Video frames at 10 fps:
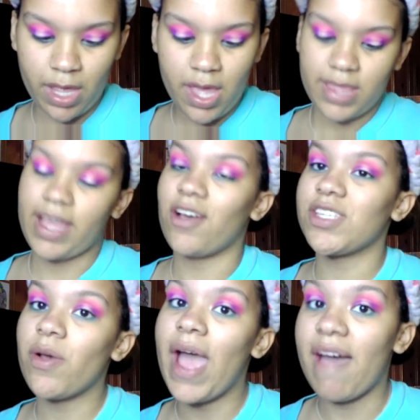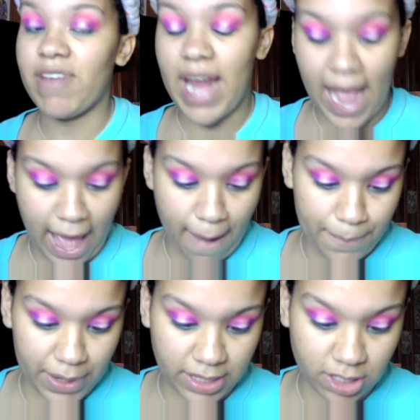They also have an app.
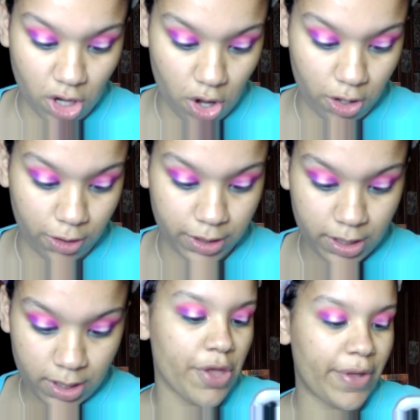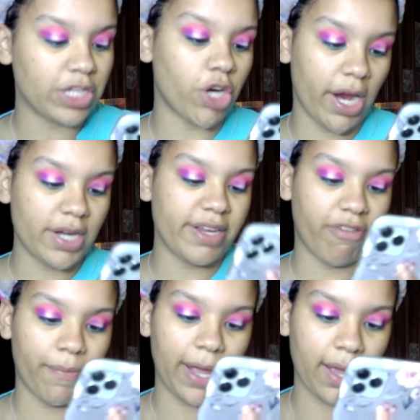It's called You Can Try On Different
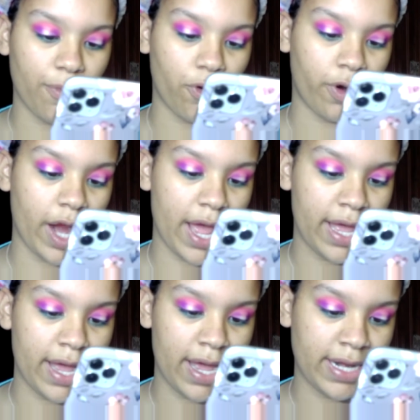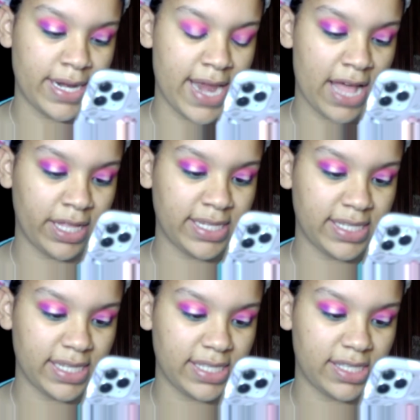Makeup or
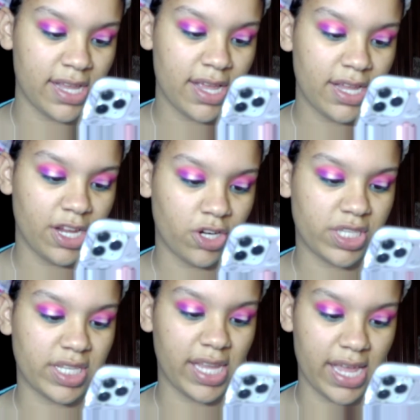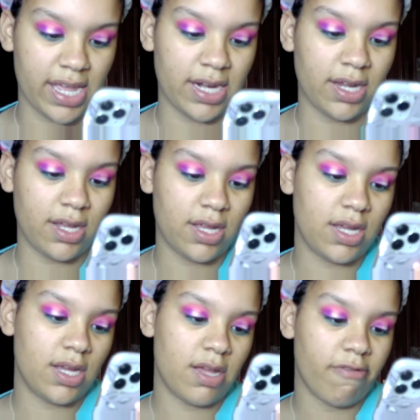Analysis Your Skin
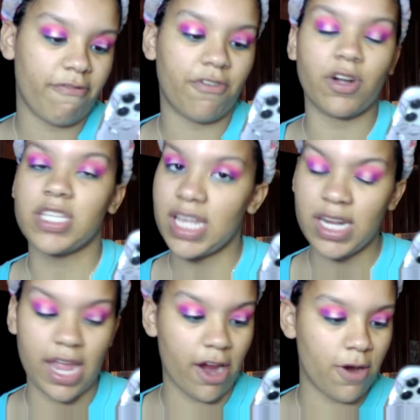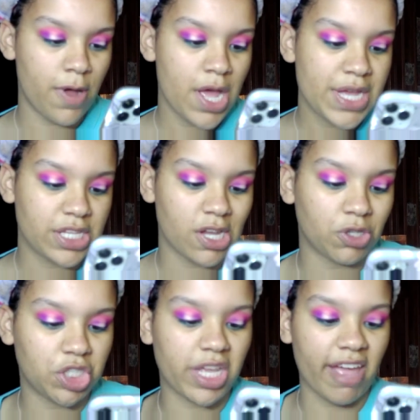for Skincare. So she
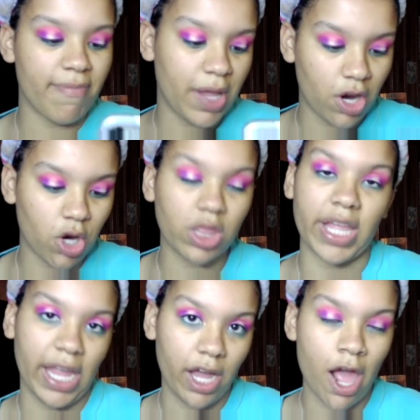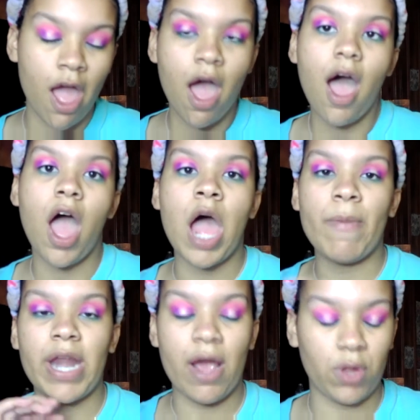gave me her link, and
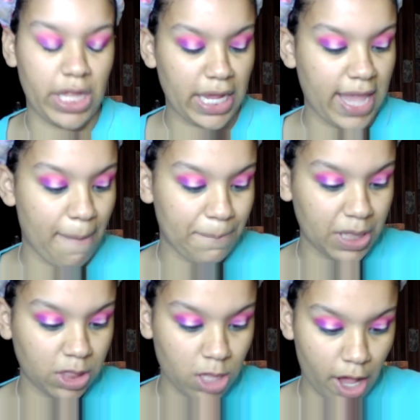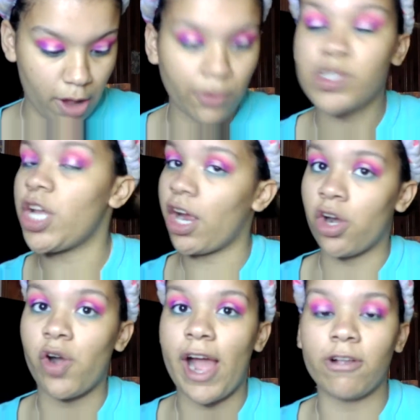I will link that below. Check her
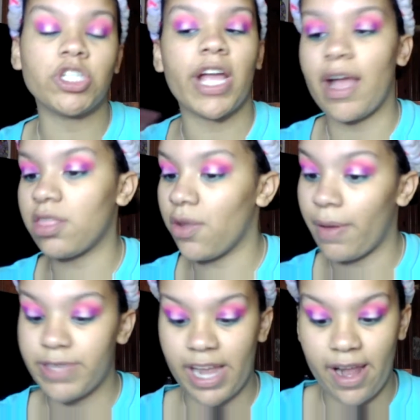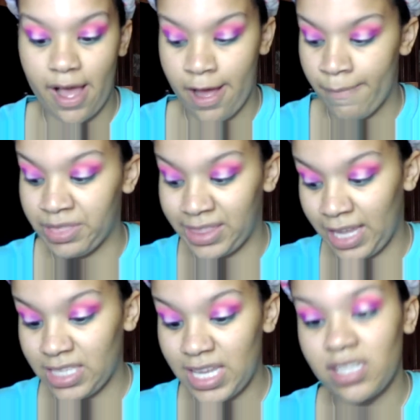out. Check out the website.
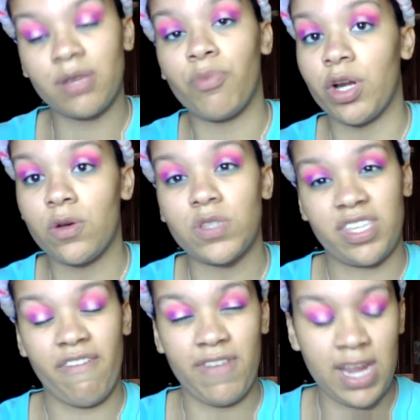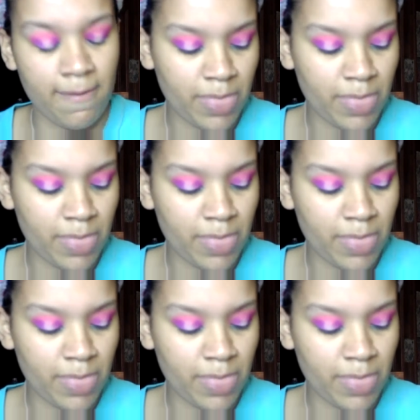Does have some pretty cool stuff in it.